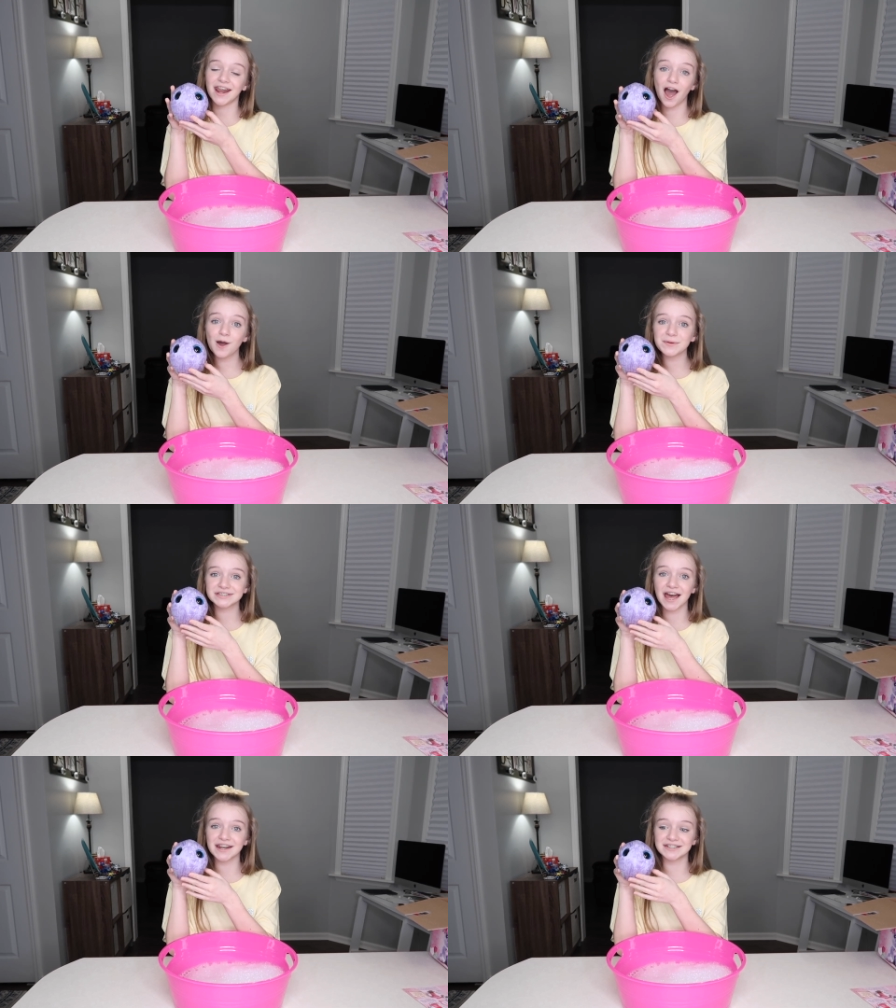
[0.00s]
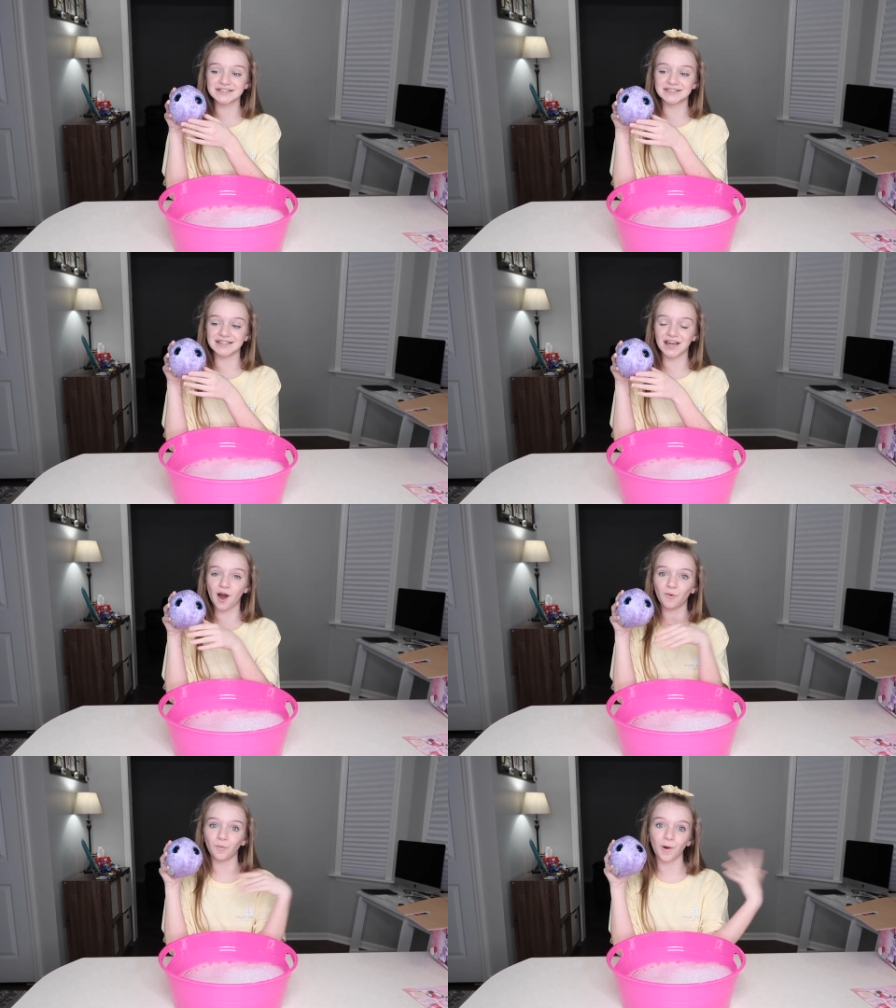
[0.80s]
now I'm excited to see
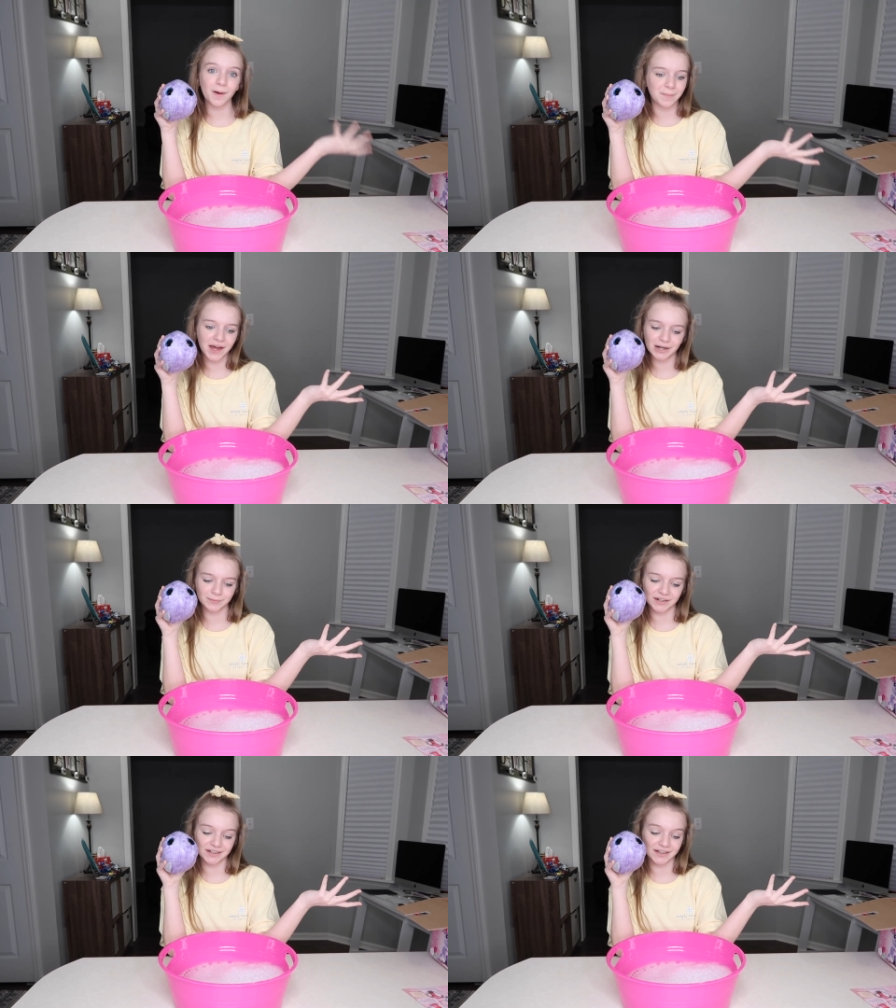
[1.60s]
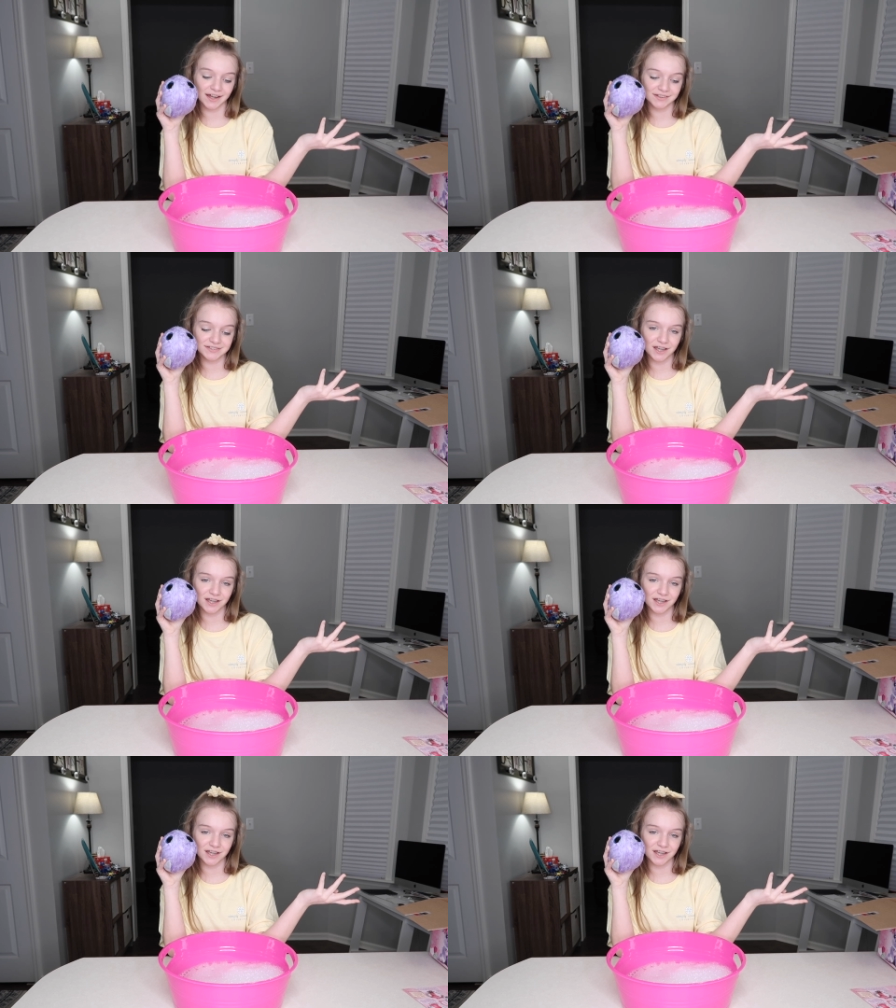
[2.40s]
what pet I'm going to get.